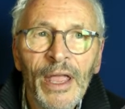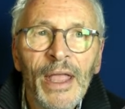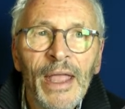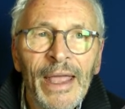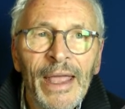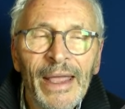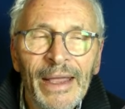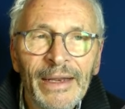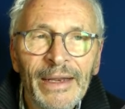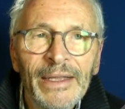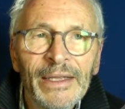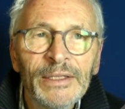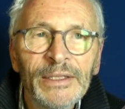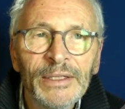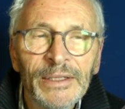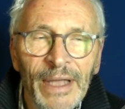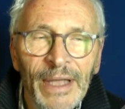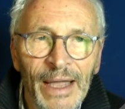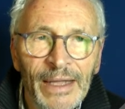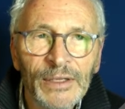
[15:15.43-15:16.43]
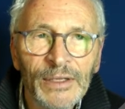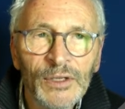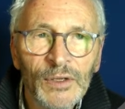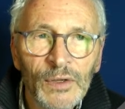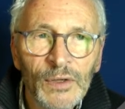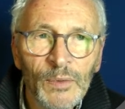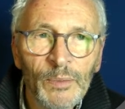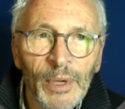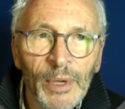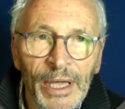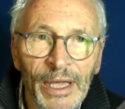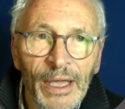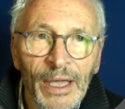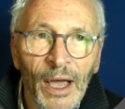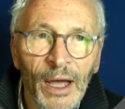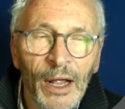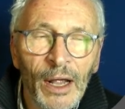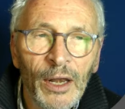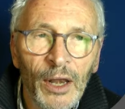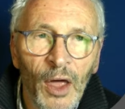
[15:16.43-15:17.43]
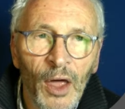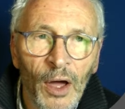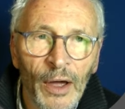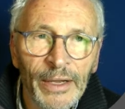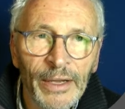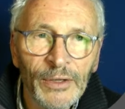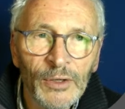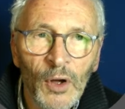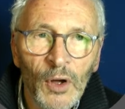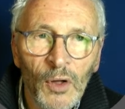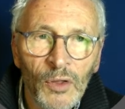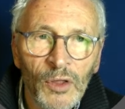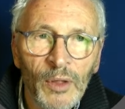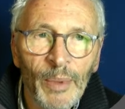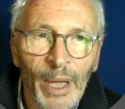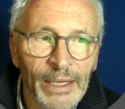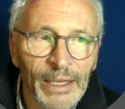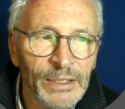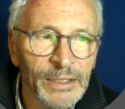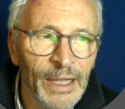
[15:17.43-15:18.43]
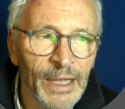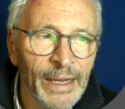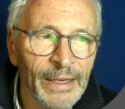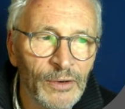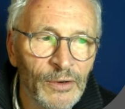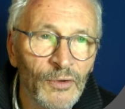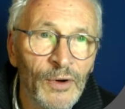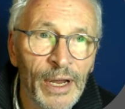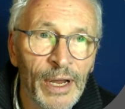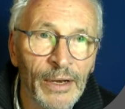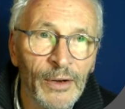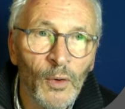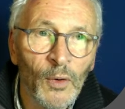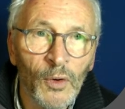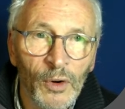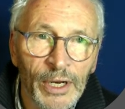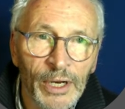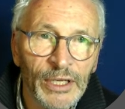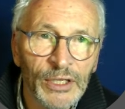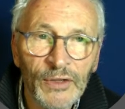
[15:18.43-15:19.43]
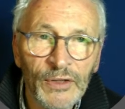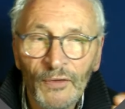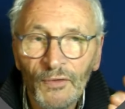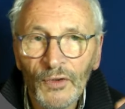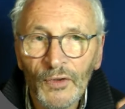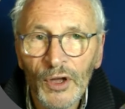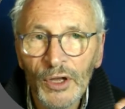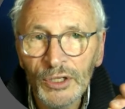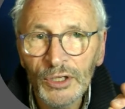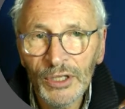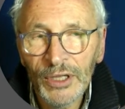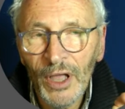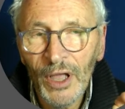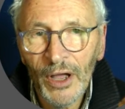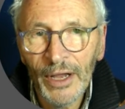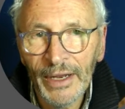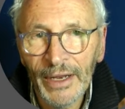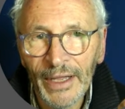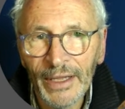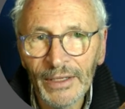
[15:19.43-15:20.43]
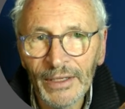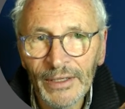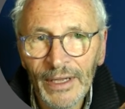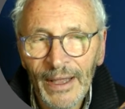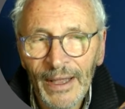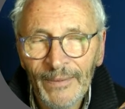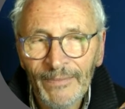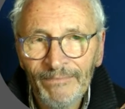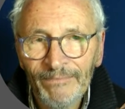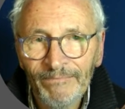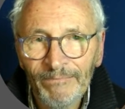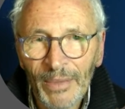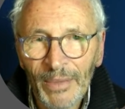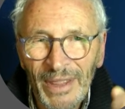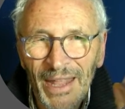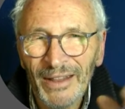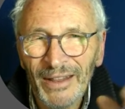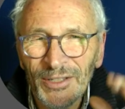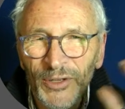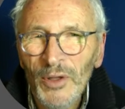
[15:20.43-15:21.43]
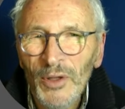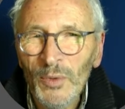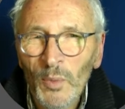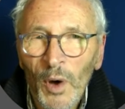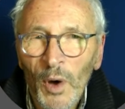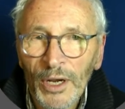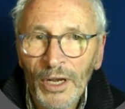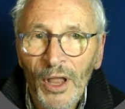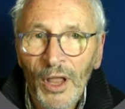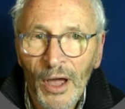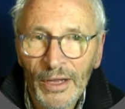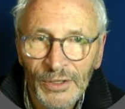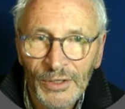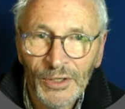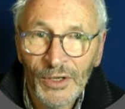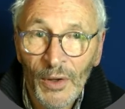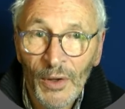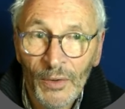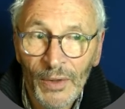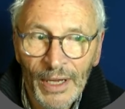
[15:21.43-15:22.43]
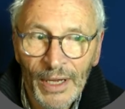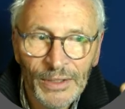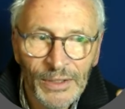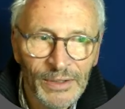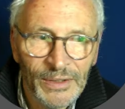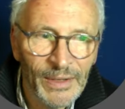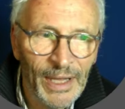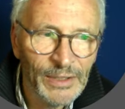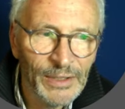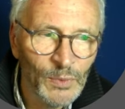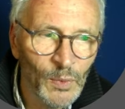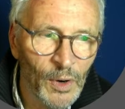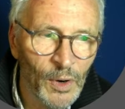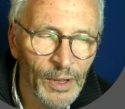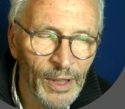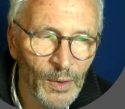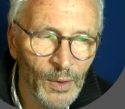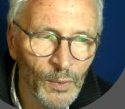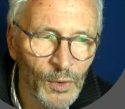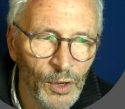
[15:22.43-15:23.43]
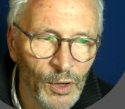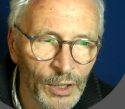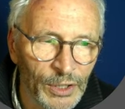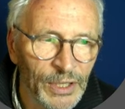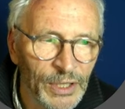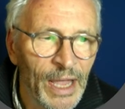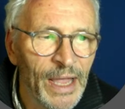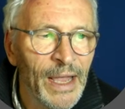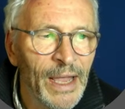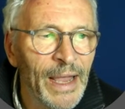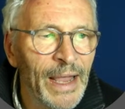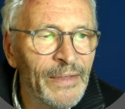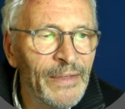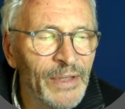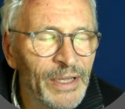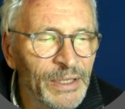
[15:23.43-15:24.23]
it is set to be aligned on the baseline grid, or at least the first line is. But then there's only one line, so that's why that works. In this